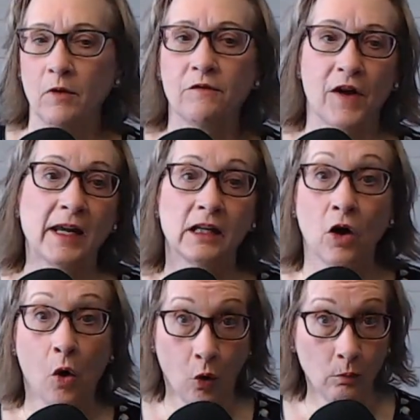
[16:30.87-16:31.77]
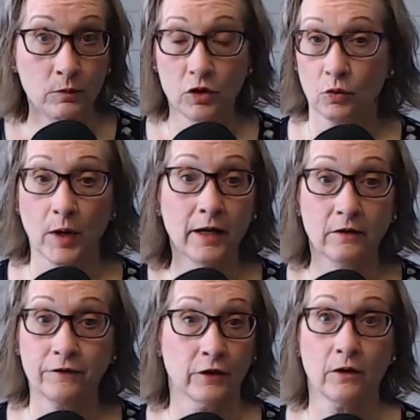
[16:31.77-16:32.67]
finding a home to rent
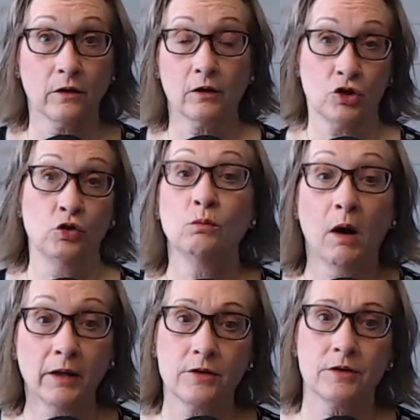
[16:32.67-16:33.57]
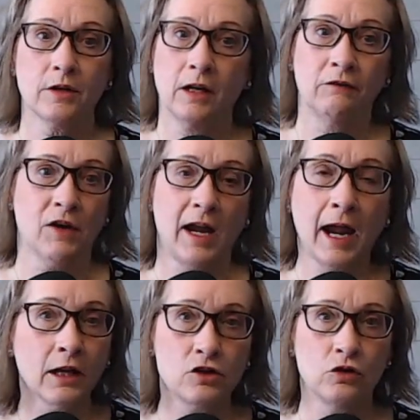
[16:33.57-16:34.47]
for 2 months if I
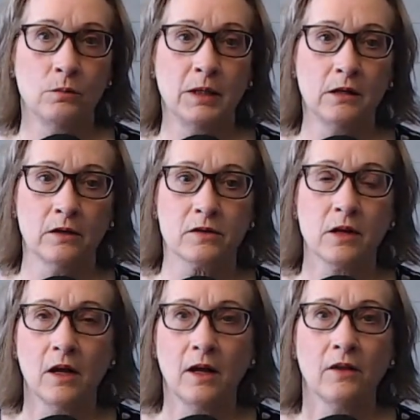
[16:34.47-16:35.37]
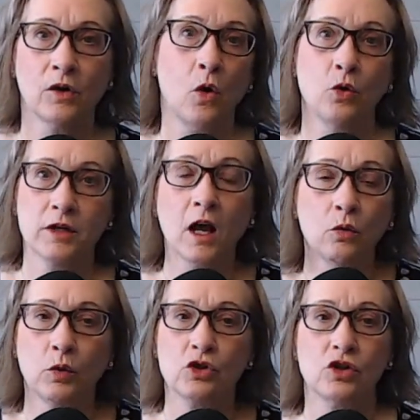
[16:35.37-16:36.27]
had to, because the
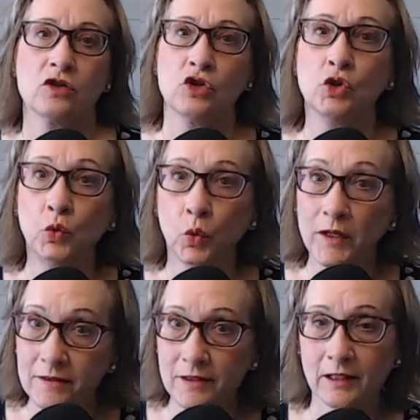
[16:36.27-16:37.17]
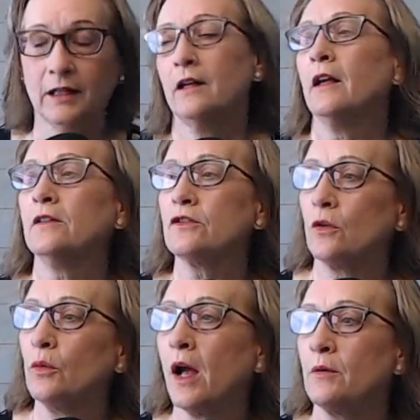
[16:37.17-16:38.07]
hotel was just too risky. And
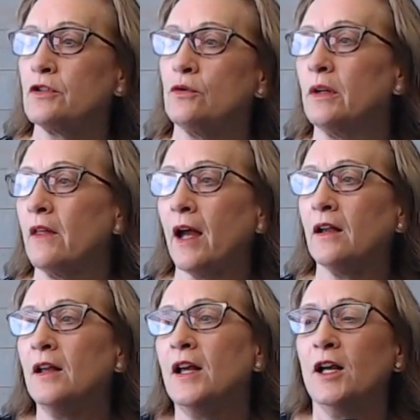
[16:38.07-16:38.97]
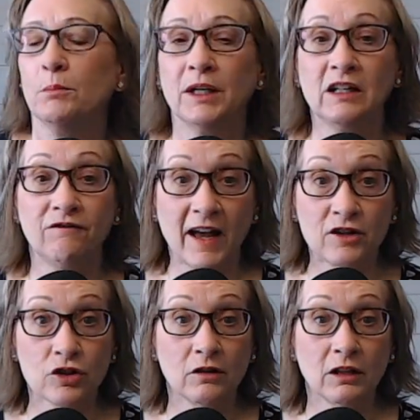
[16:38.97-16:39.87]
so I was doing that. But
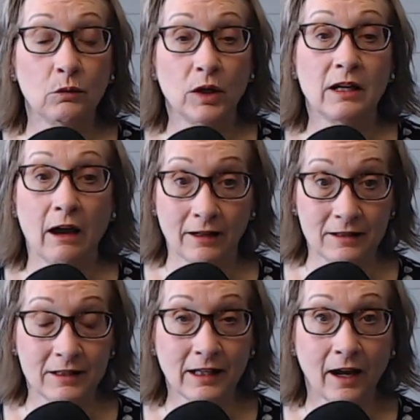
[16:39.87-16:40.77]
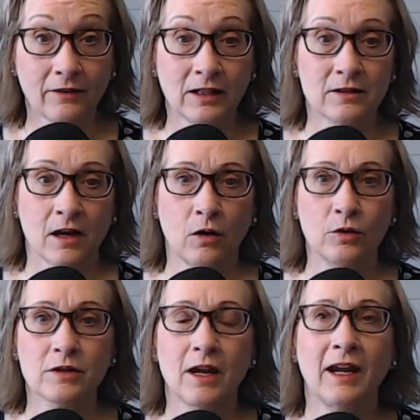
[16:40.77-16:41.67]
eventually we got into Kathy's
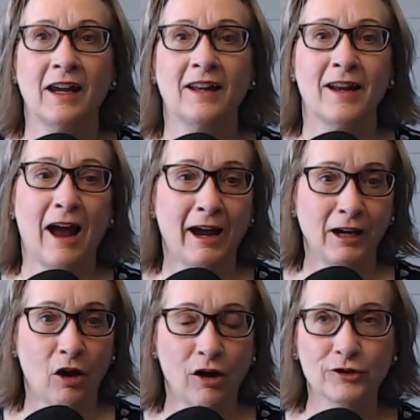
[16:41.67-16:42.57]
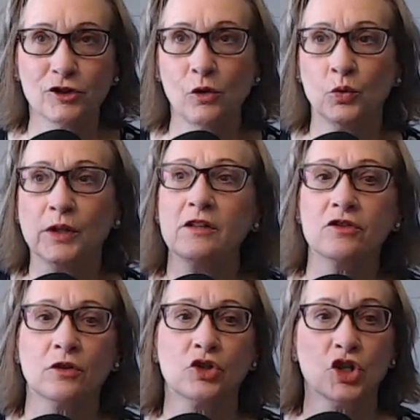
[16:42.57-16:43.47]
house, and I also
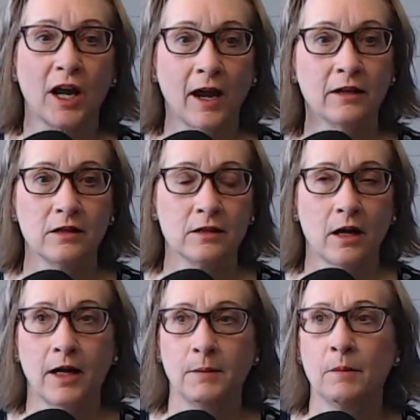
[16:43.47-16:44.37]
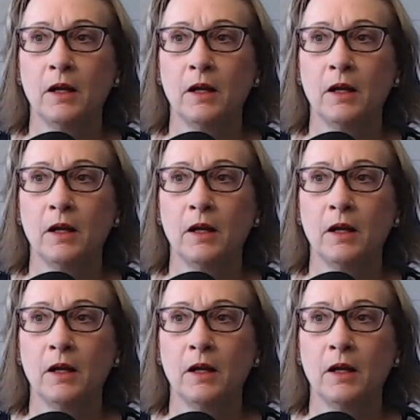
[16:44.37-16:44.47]
researched ahead of time,